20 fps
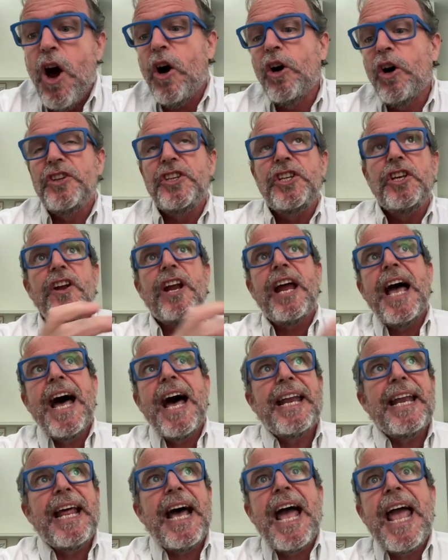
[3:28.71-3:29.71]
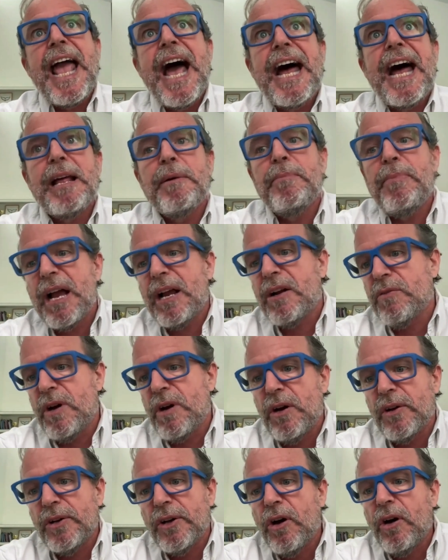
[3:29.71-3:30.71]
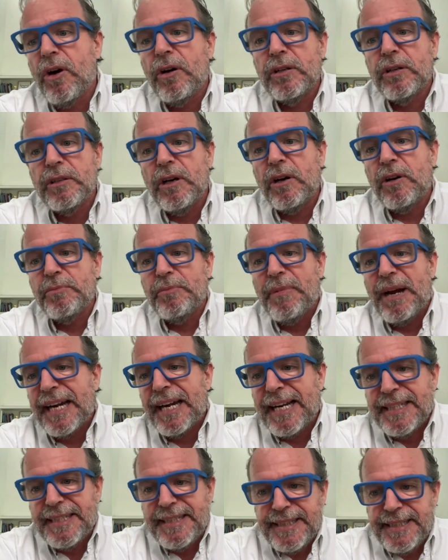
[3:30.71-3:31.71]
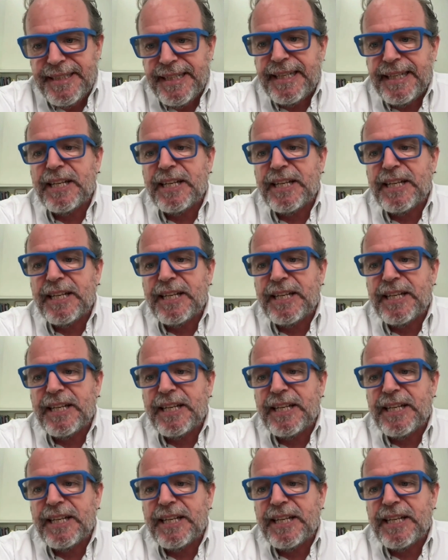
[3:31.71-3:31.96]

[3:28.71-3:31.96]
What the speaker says: On the other hand, I had a background on marketing,